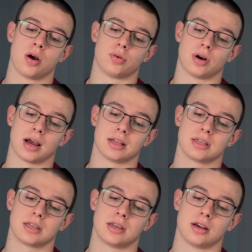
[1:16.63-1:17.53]

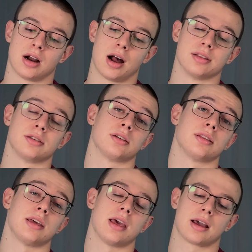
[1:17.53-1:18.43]
right here under
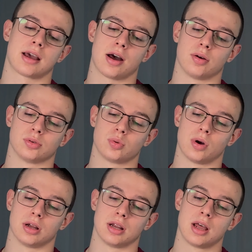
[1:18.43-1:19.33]
the account
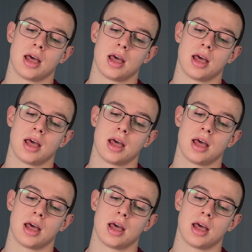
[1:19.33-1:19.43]
one.